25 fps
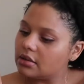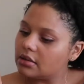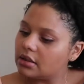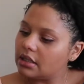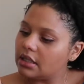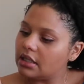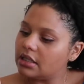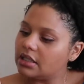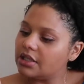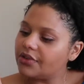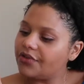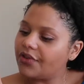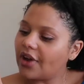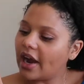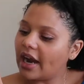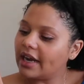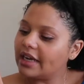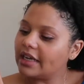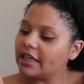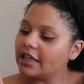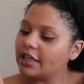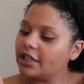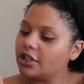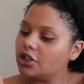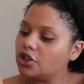The Define
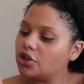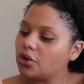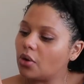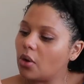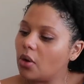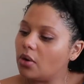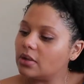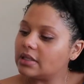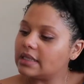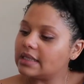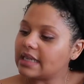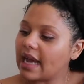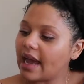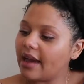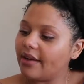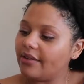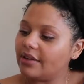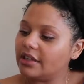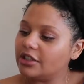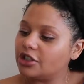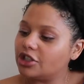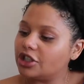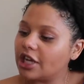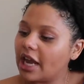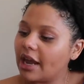and Control Style
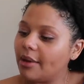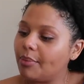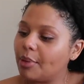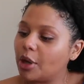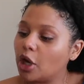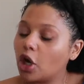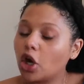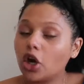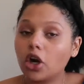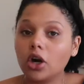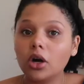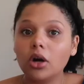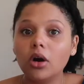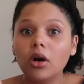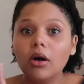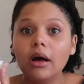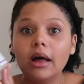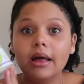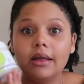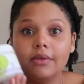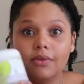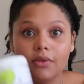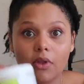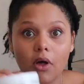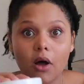and Shape Curl
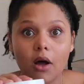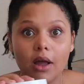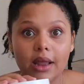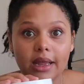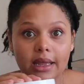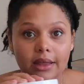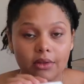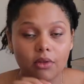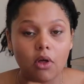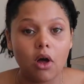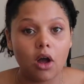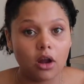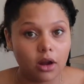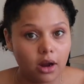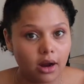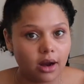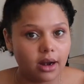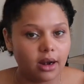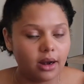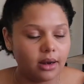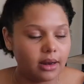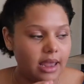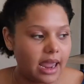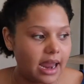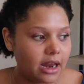
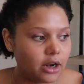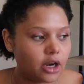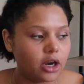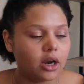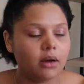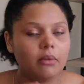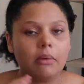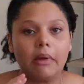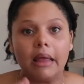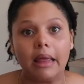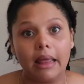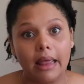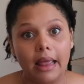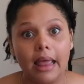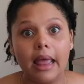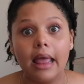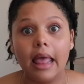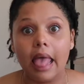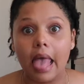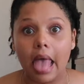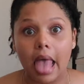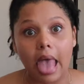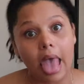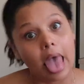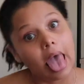Elongator.
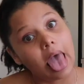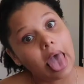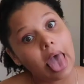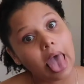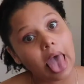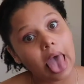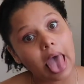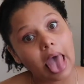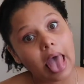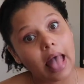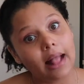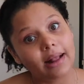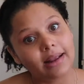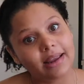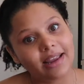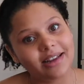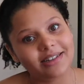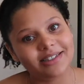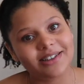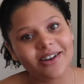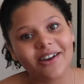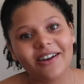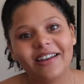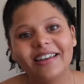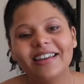Can't
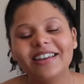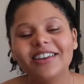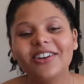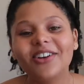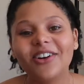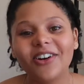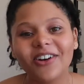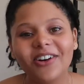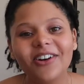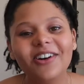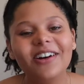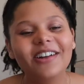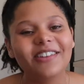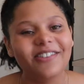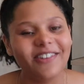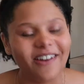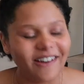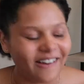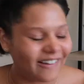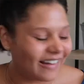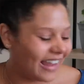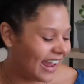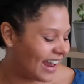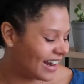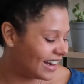talk. Curl
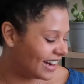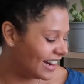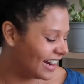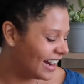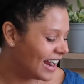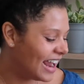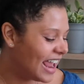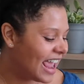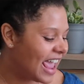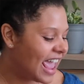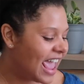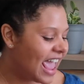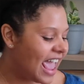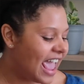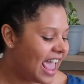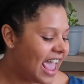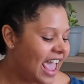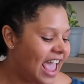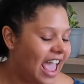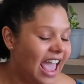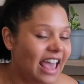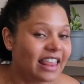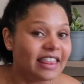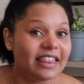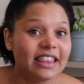Elongator.
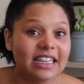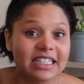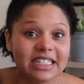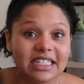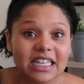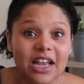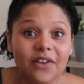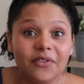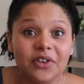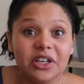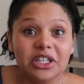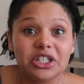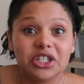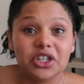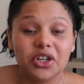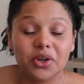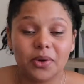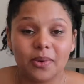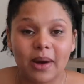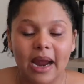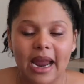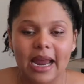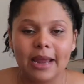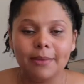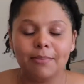This stuff is
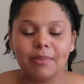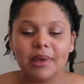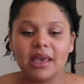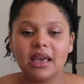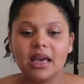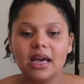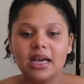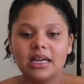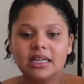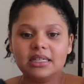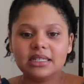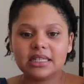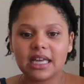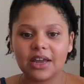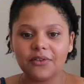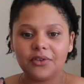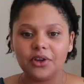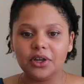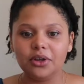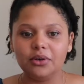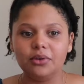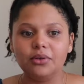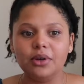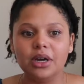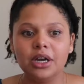great because if
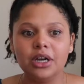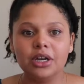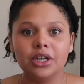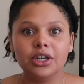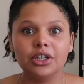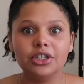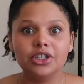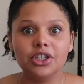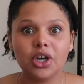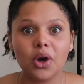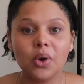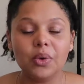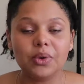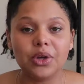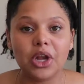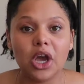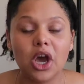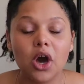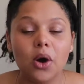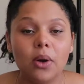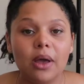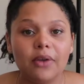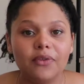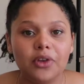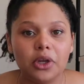you don't
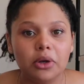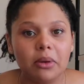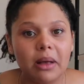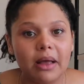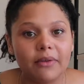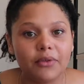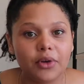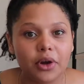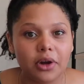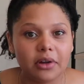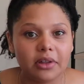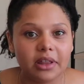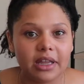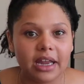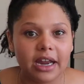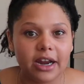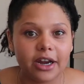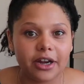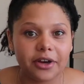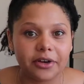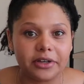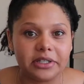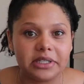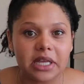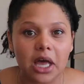know, if you don't have curly hair
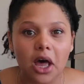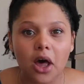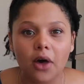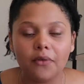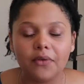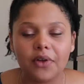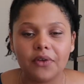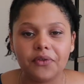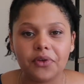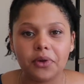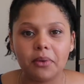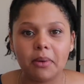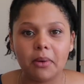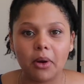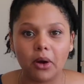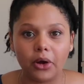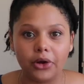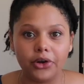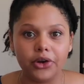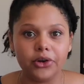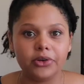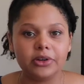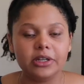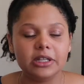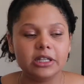yourself, if you are
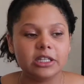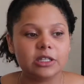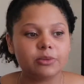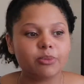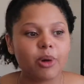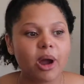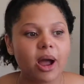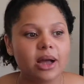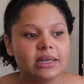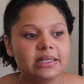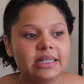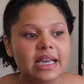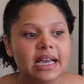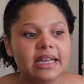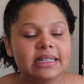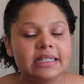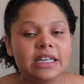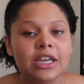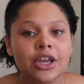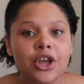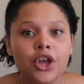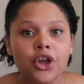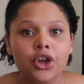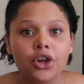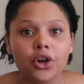new to this
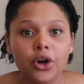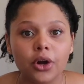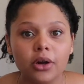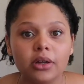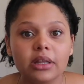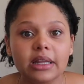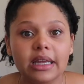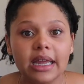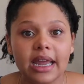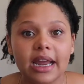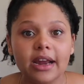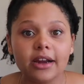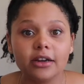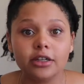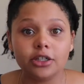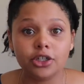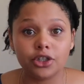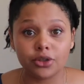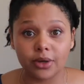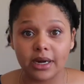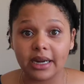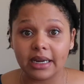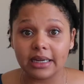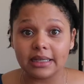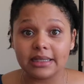process, curly hair
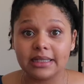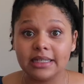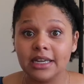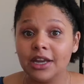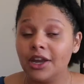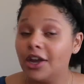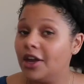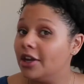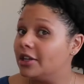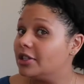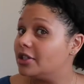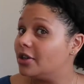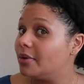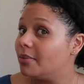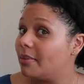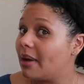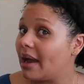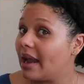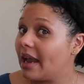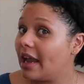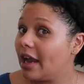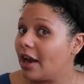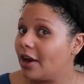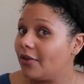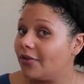shrinks. So
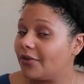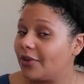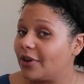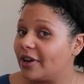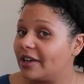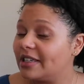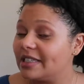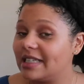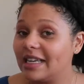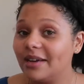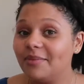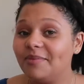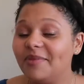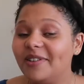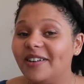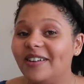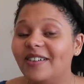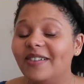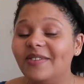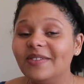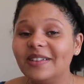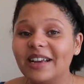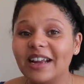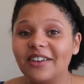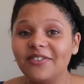my hair, for
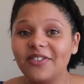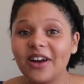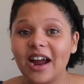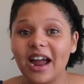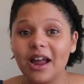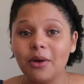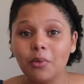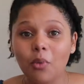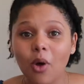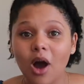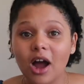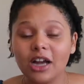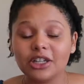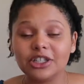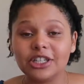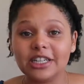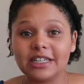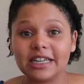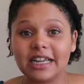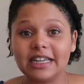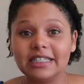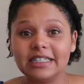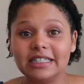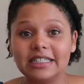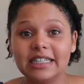example, whenever I wash it
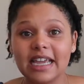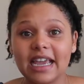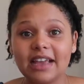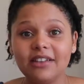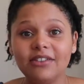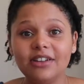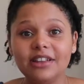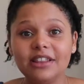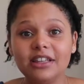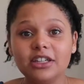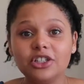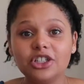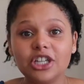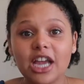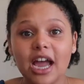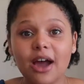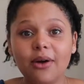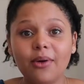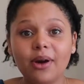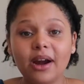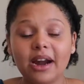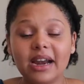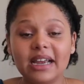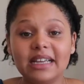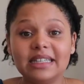and I detangle it in the
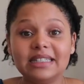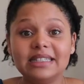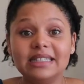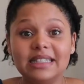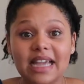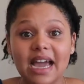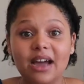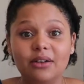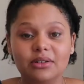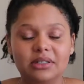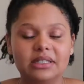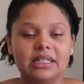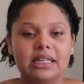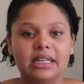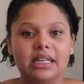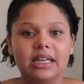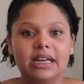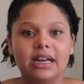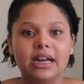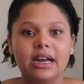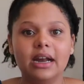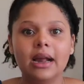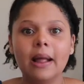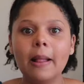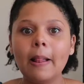shower, is down to
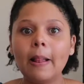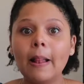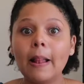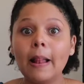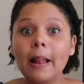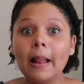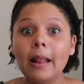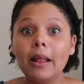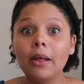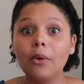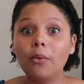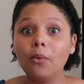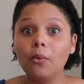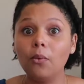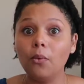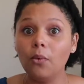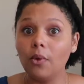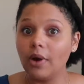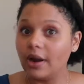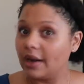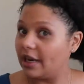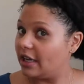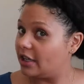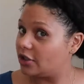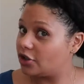here.
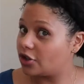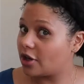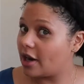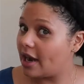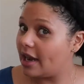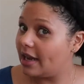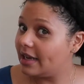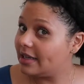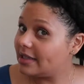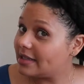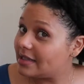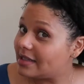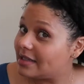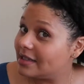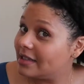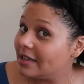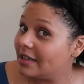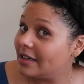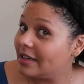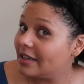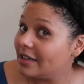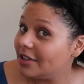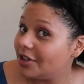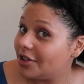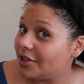When it dries,
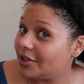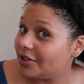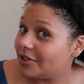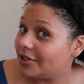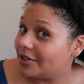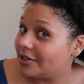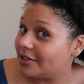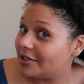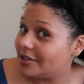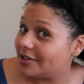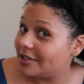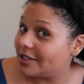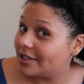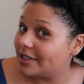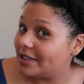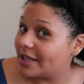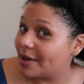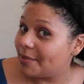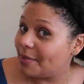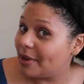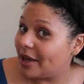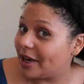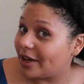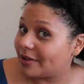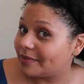it's
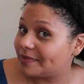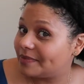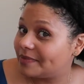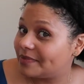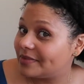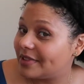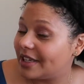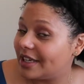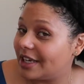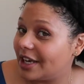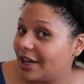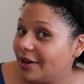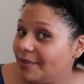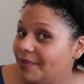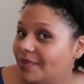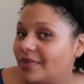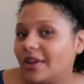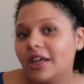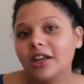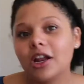up here, you know?